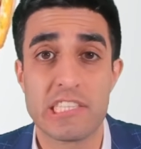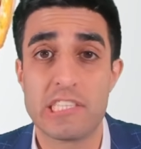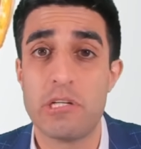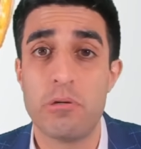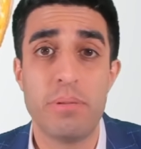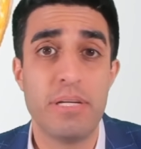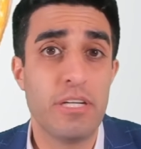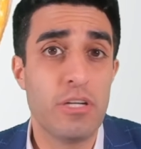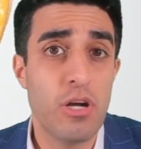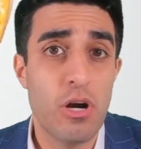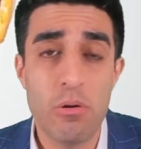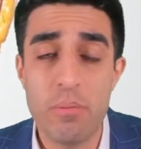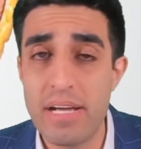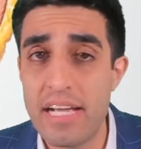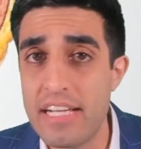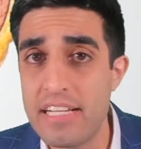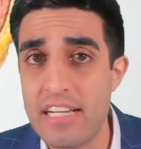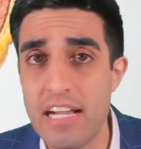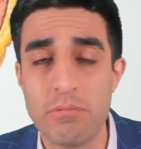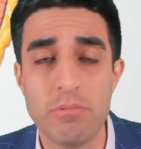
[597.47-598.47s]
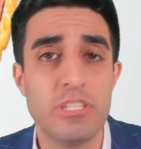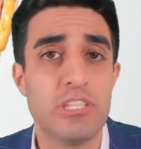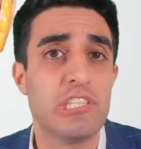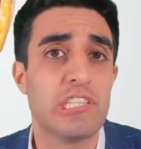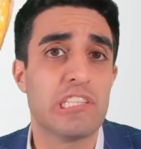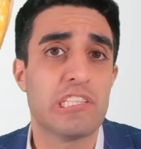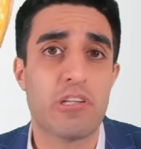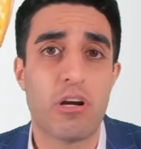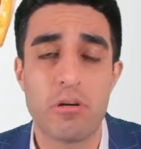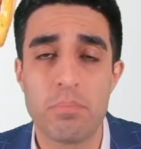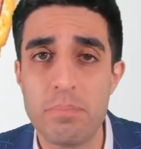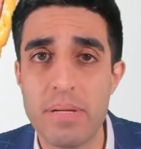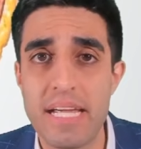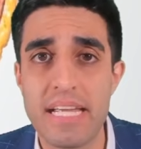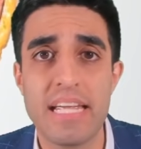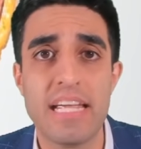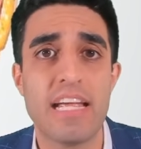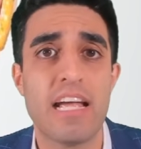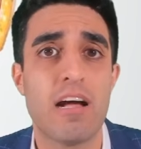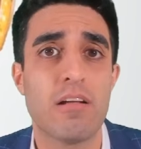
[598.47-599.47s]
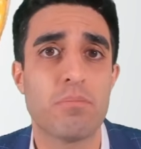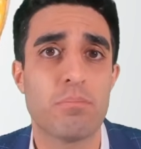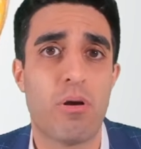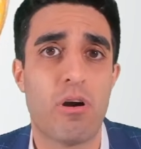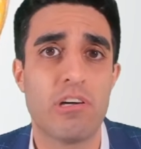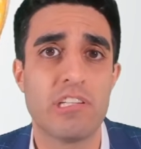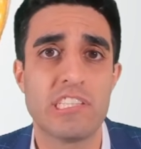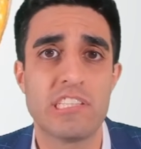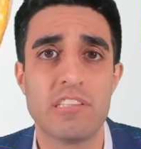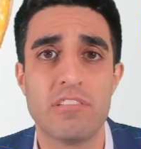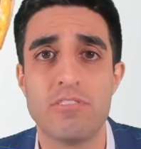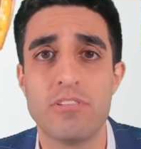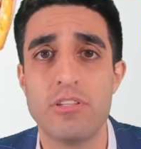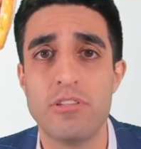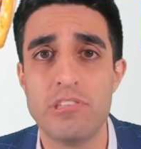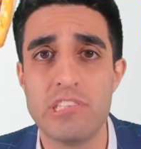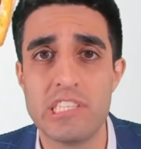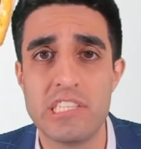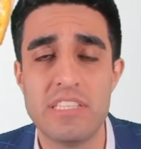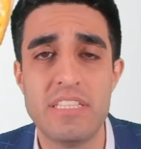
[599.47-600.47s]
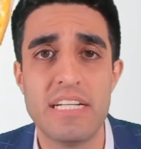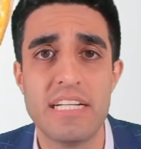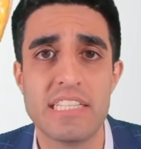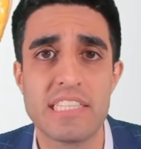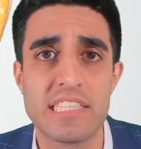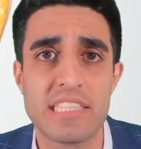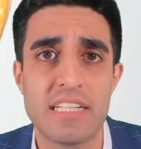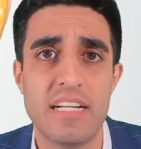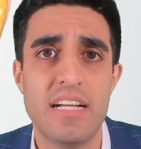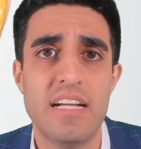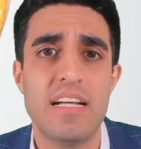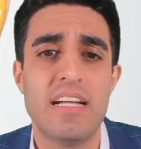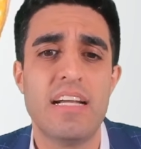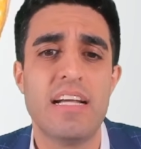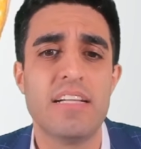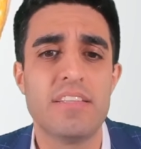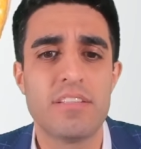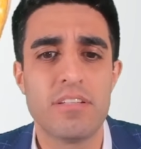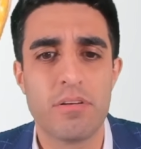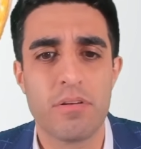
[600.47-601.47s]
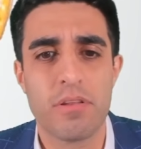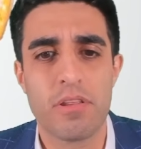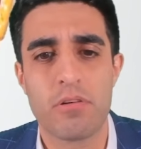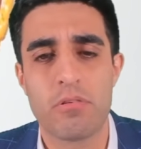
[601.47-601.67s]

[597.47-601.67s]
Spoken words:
So we go in and we just start picking out parts of loose disc until the